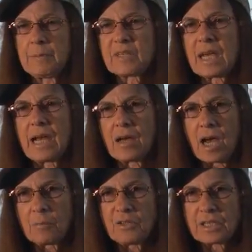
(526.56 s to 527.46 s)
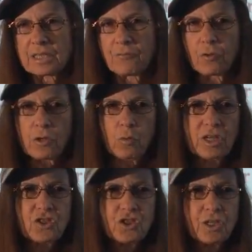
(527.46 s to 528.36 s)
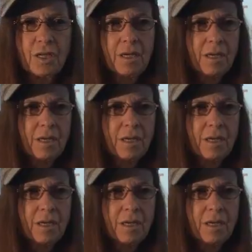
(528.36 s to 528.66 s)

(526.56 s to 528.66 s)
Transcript: deep sky objects, for which